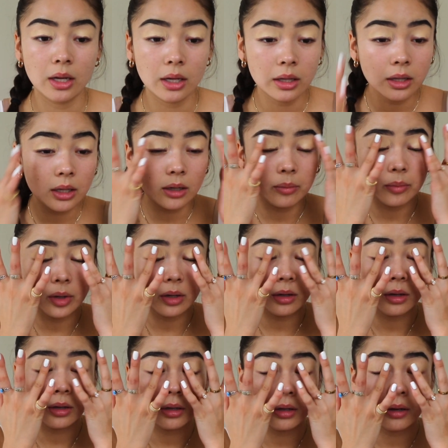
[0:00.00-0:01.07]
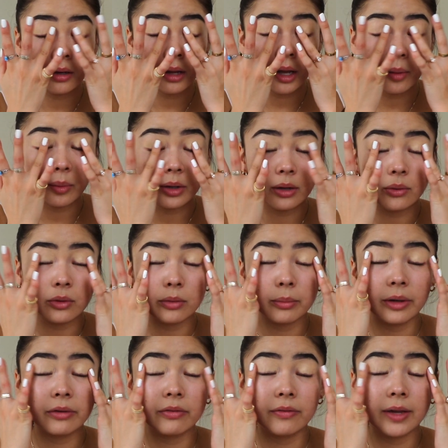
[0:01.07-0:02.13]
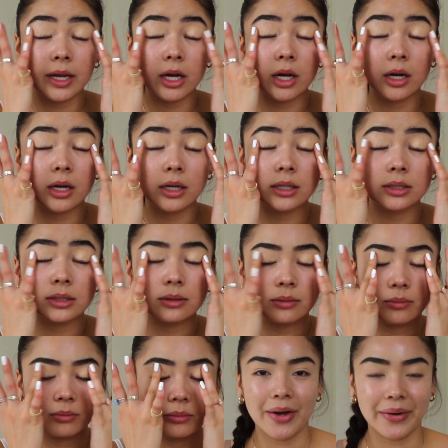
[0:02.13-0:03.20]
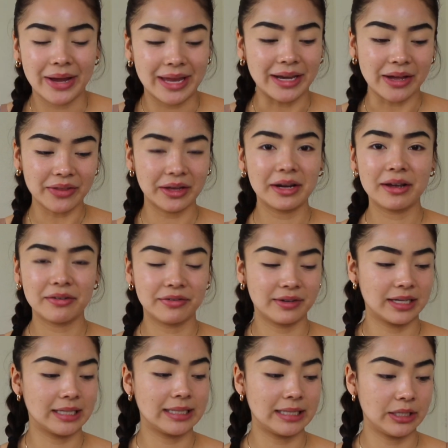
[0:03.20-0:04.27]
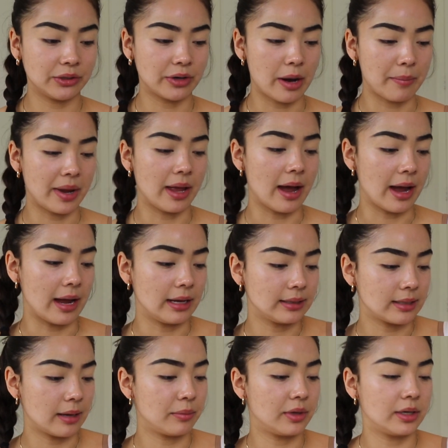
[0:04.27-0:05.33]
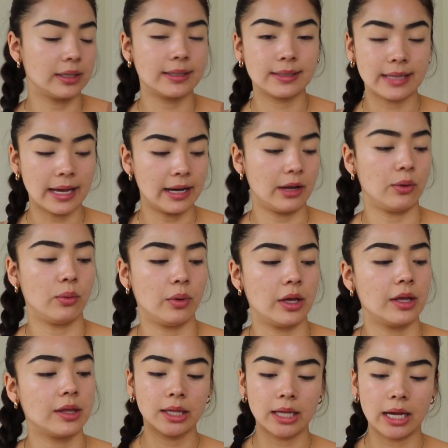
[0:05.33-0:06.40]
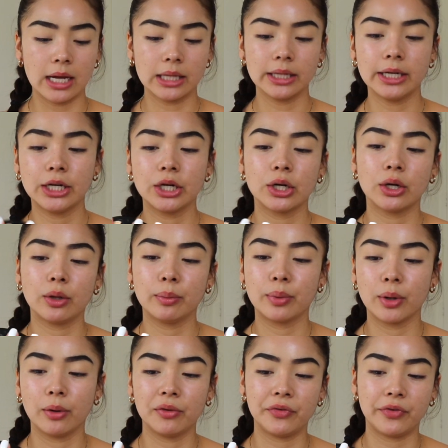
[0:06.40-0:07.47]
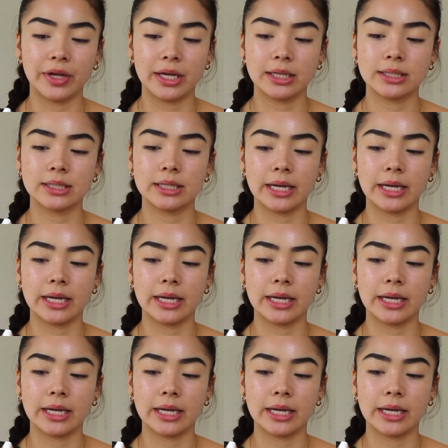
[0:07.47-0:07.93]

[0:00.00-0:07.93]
And then I'm going to dab it in with my fingers. Okay, now that I have concealer on my eyes, I'm going to set it with the LA Girl Pro Face